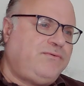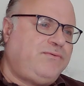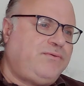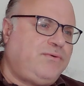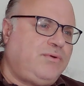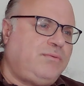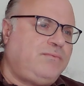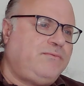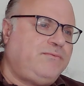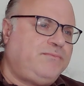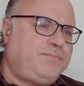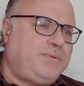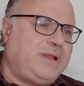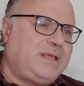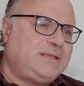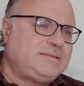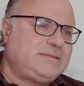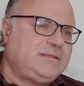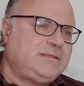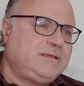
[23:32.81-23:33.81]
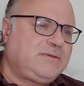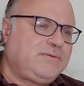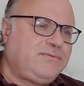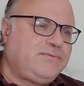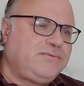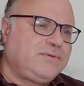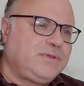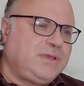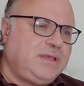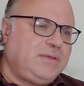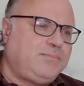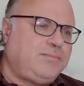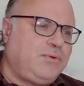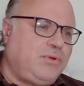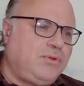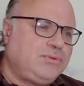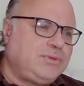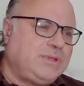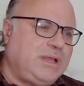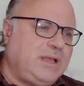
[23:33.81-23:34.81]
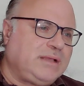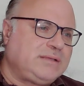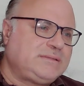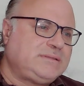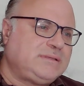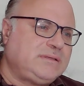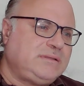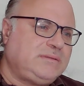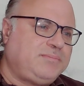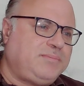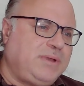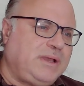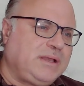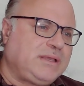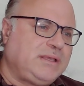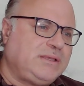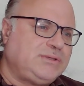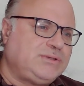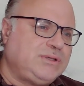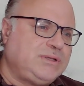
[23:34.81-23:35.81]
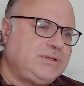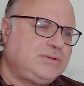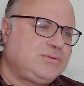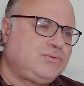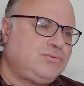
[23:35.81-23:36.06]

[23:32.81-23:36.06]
from plastic-free products and packaging